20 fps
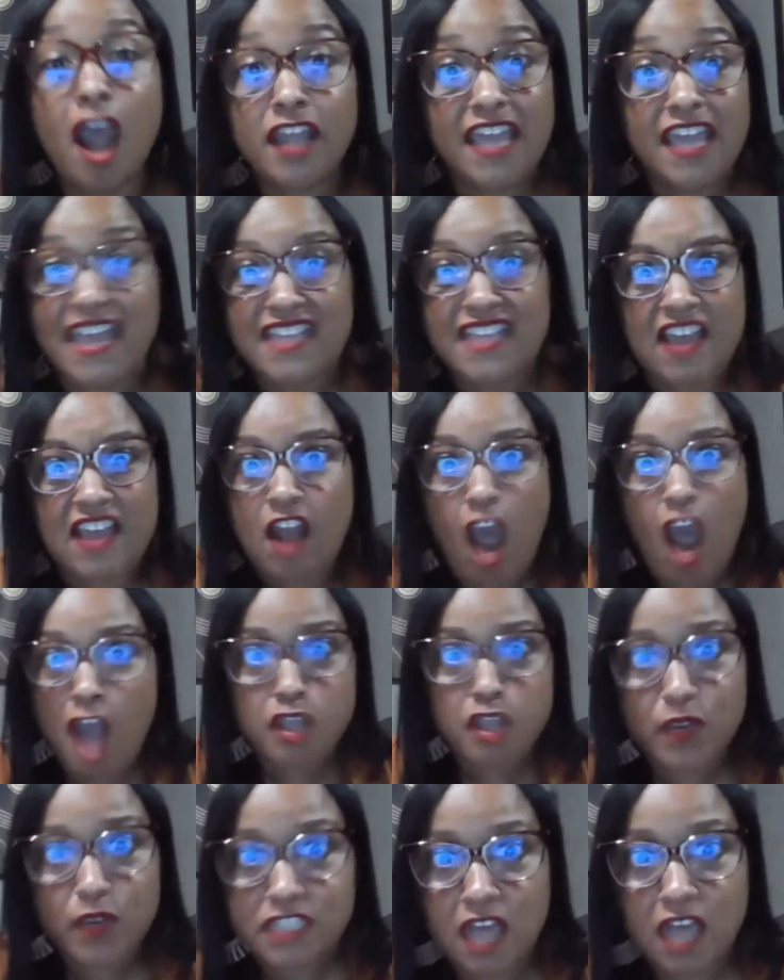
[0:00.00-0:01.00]
He said, are
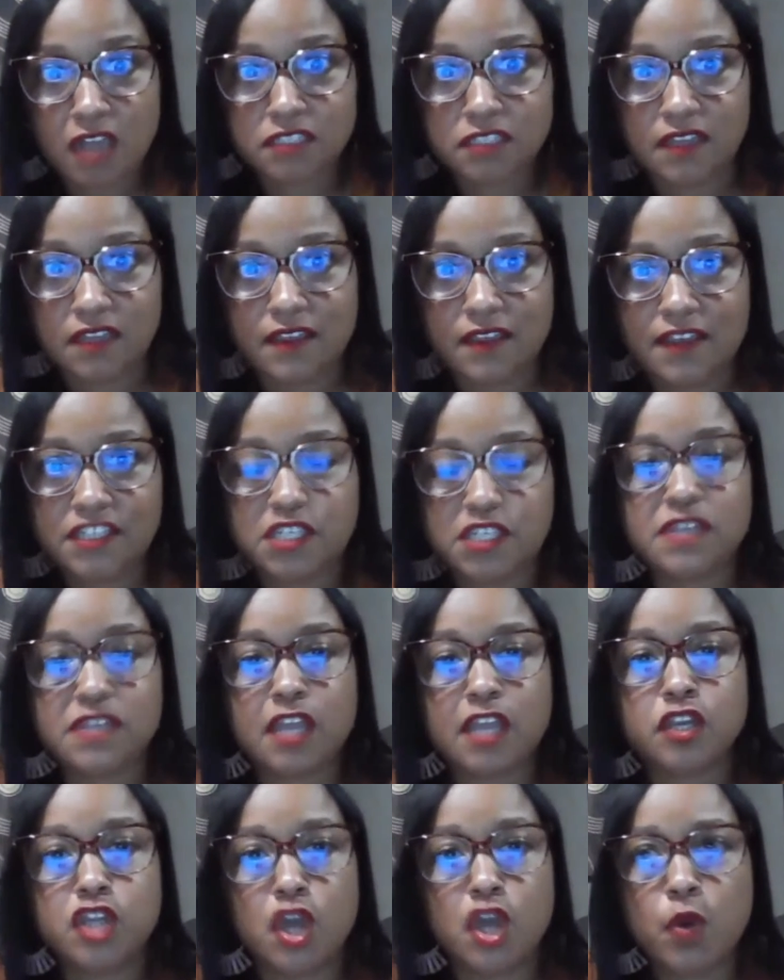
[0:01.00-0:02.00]
you a doctor? She was
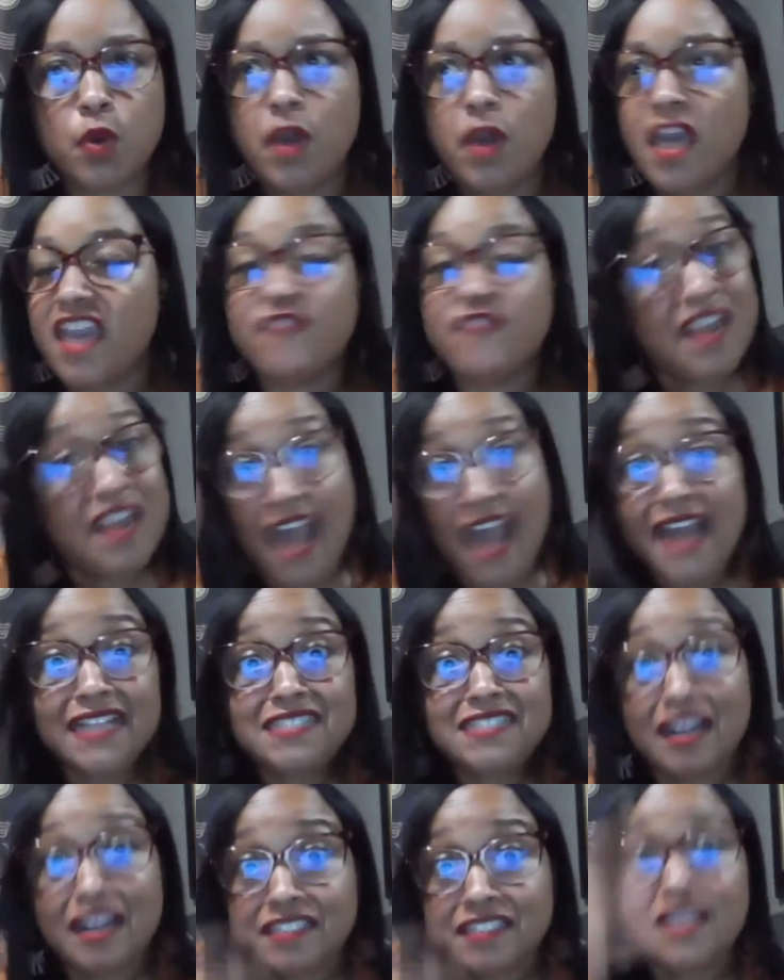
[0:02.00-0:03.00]
like, no. If you're not a
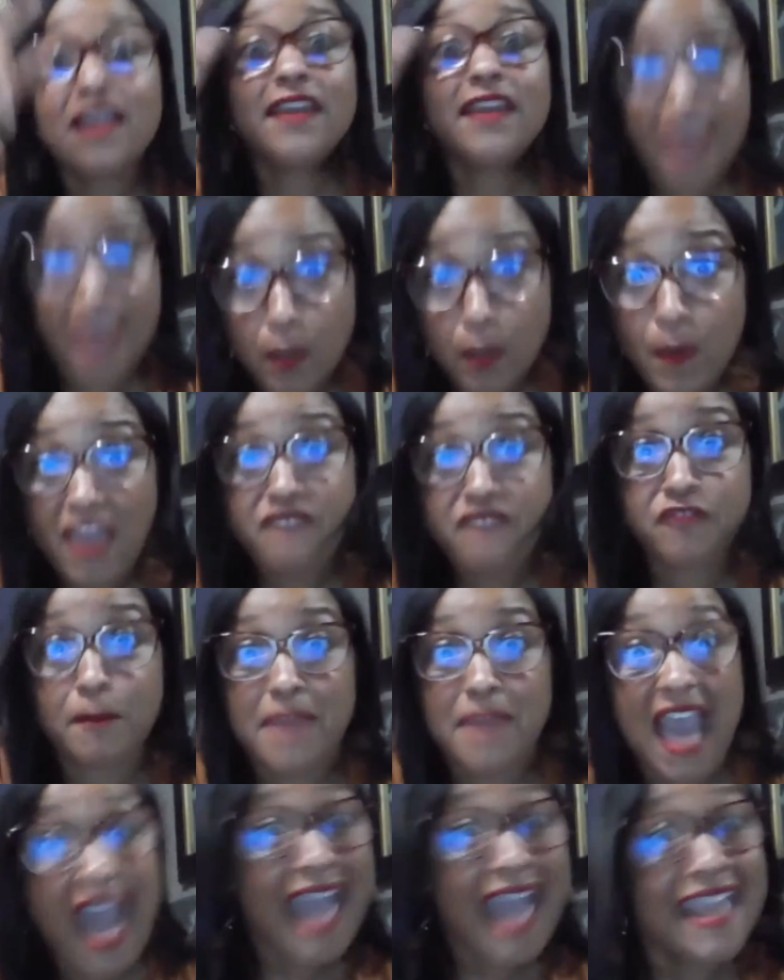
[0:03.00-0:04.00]
doctor, get away from
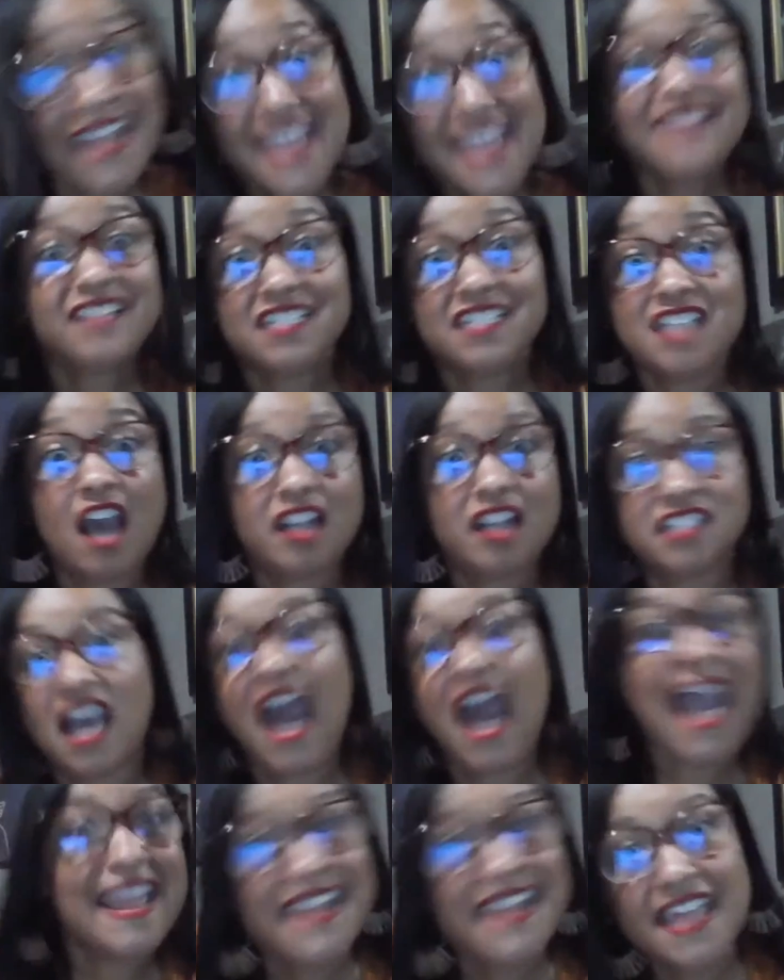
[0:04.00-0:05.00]
me. I need the doctor.
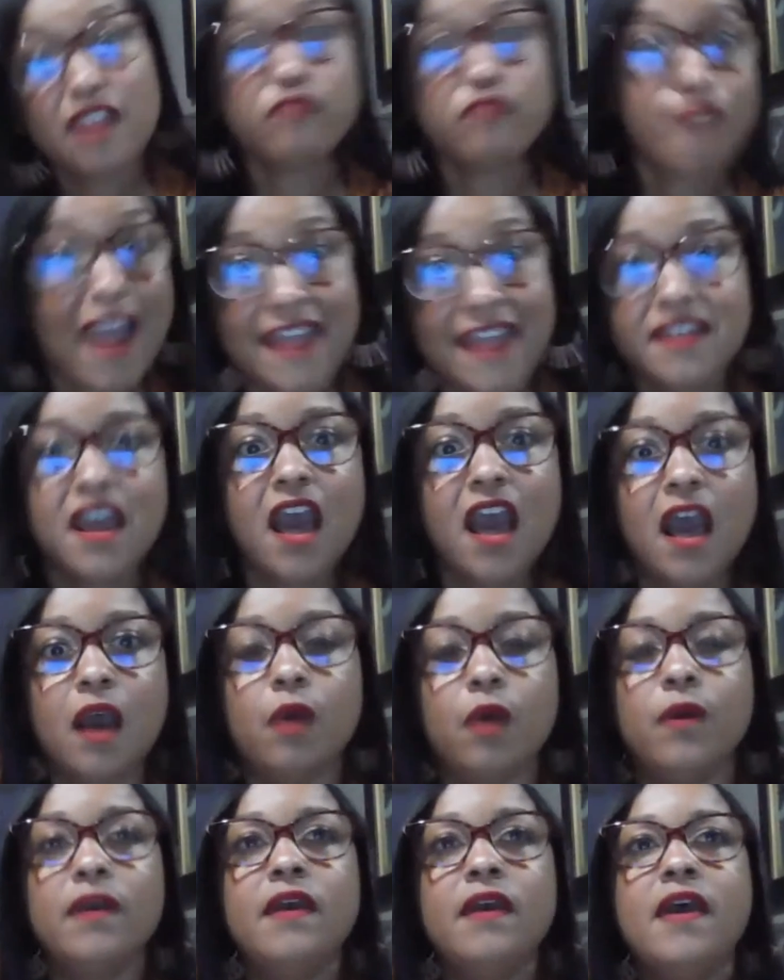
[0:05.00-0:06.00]
I need it right
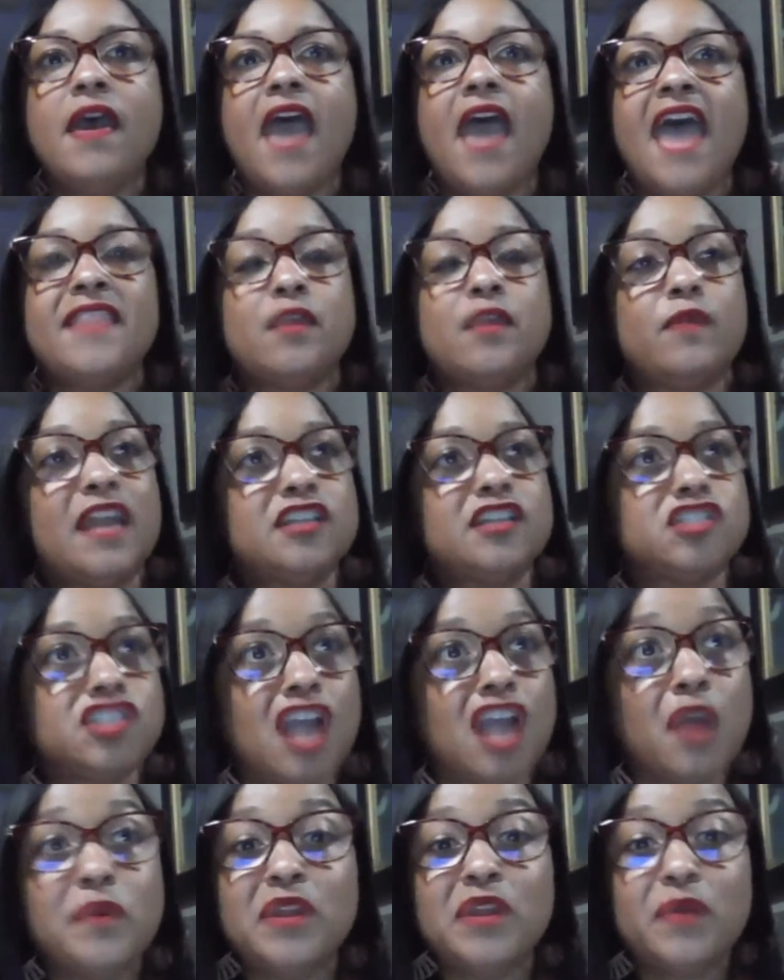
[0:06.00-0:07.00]
now. And they were like,
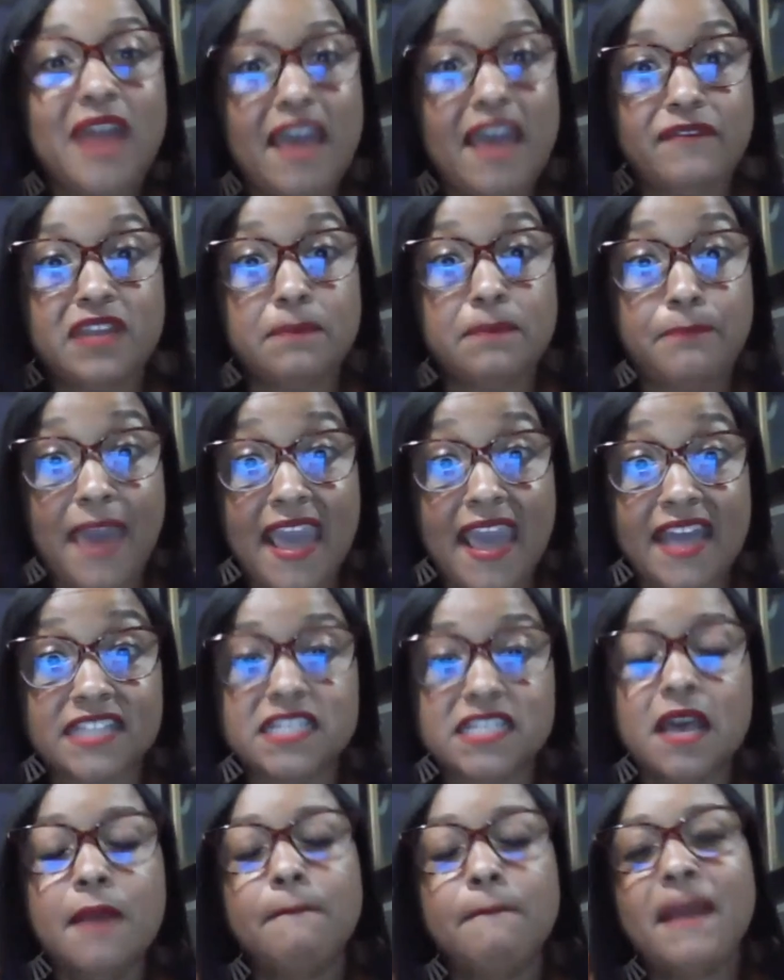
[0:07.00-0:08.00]
sorry, we don't have any beds.
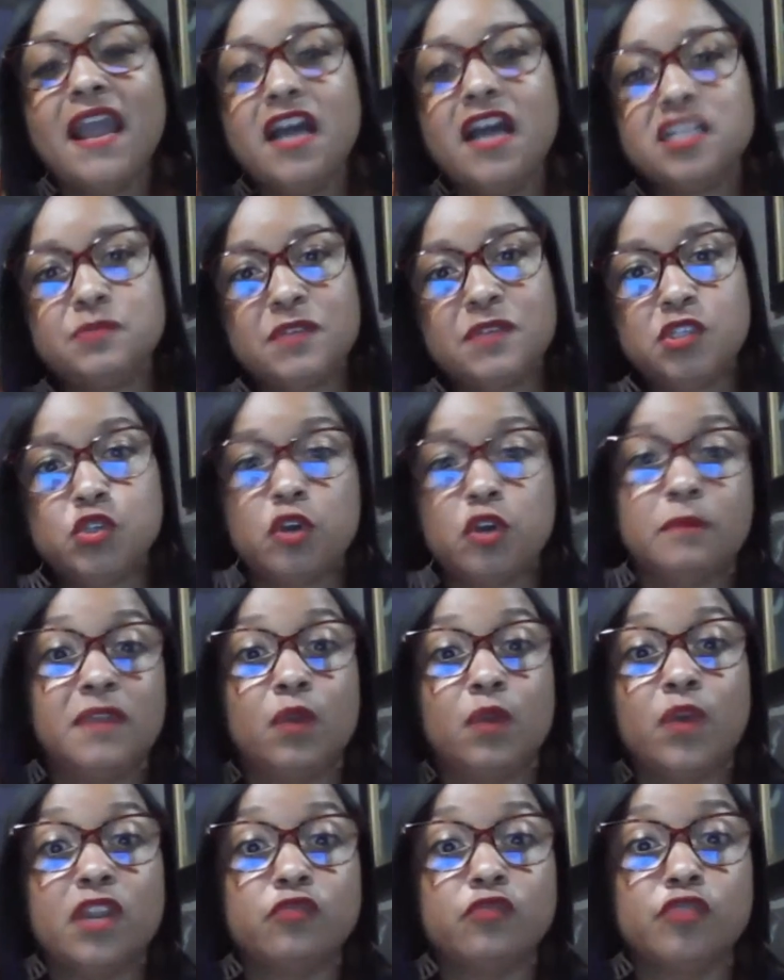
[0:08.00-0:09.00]
My husband took me in
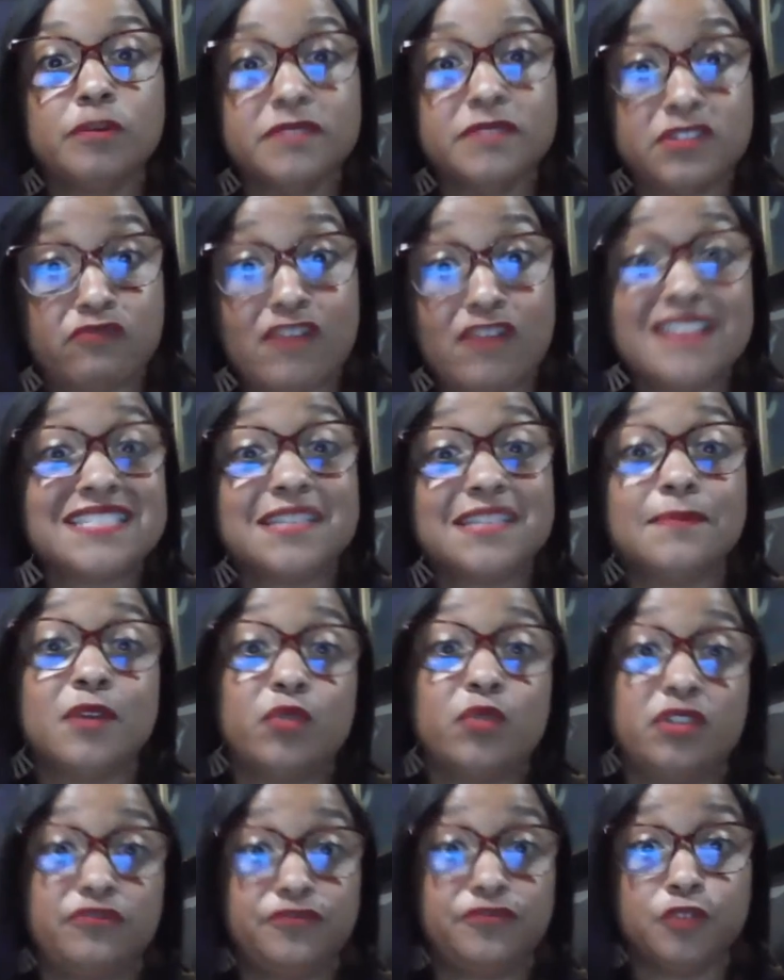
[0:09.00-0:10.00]
one of the rooms and rested me
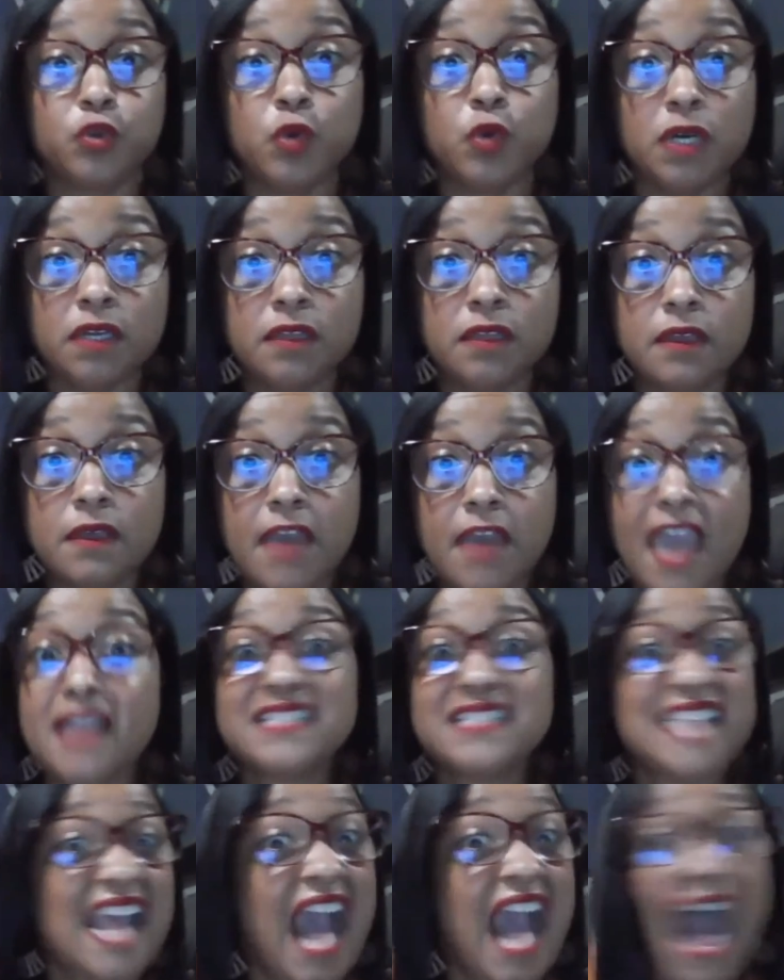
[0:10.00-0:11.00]
on the floor. And
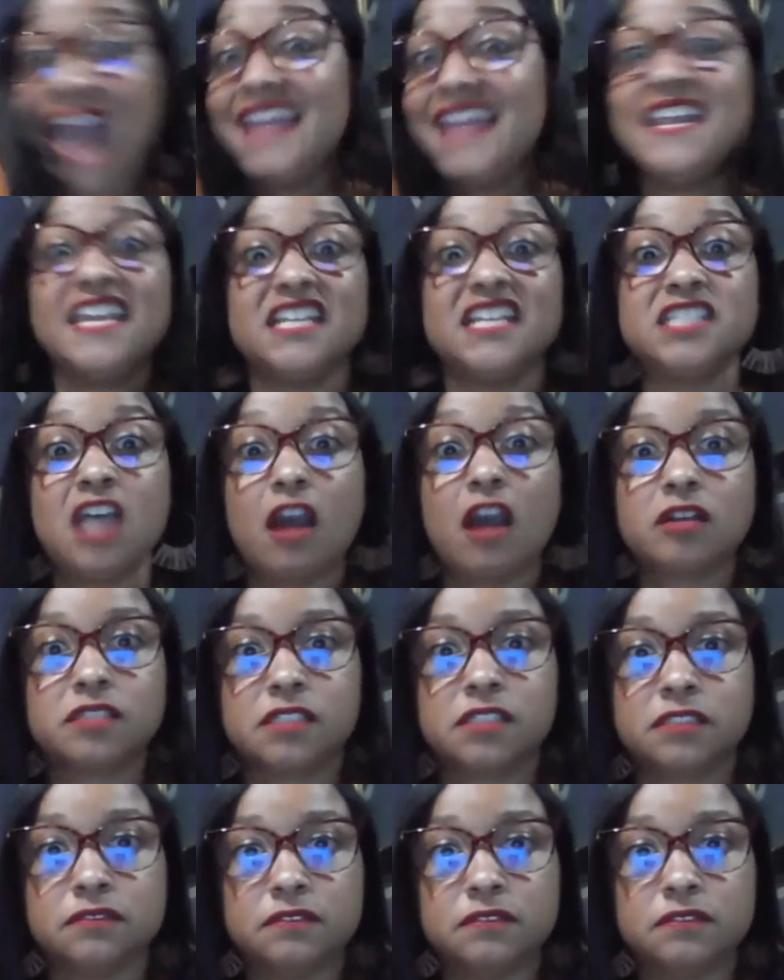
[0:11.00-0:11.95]
it's like, I need a doctor.